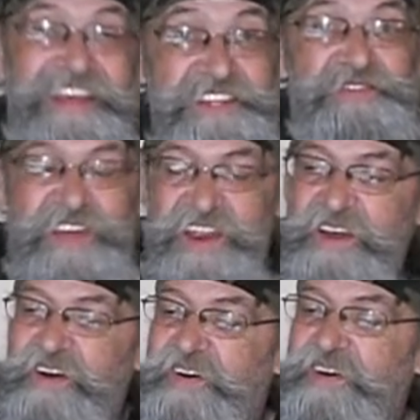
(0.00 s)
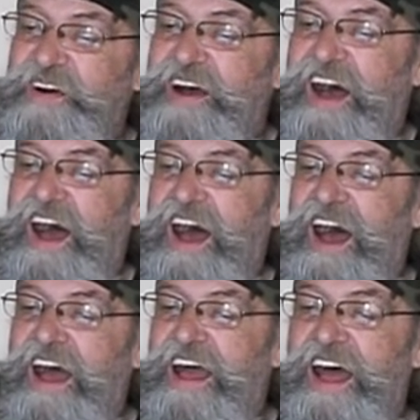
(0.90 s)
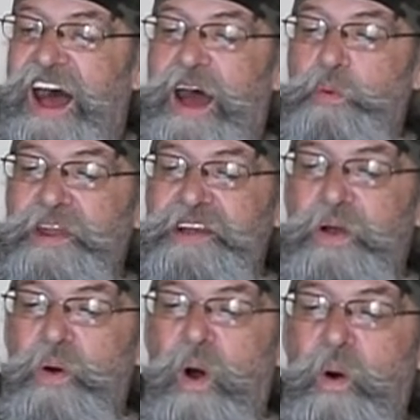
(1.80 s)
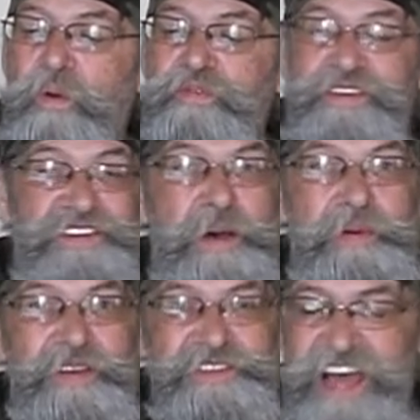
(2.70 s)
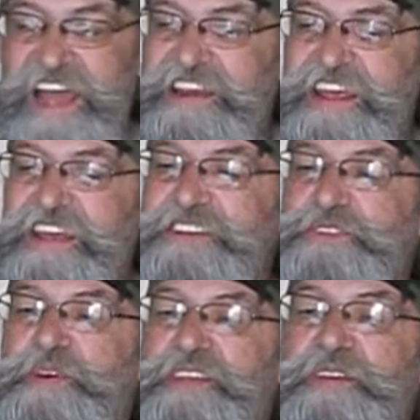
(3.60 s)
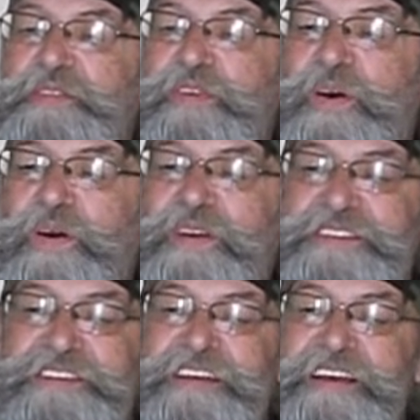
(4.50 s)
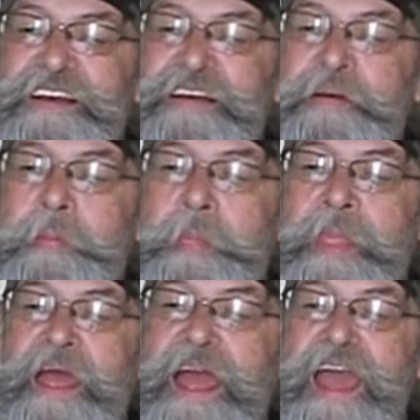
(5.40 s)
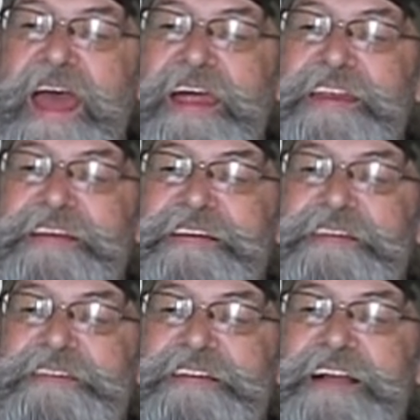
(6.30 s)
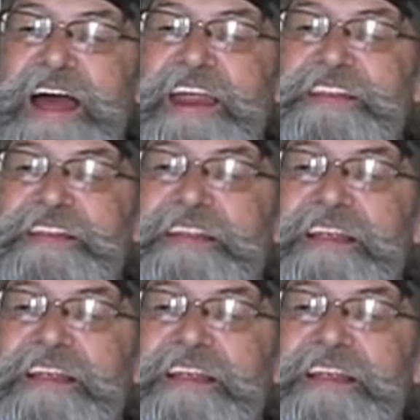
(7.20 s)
this video, I want to go over some of those ideas with you folks and kind of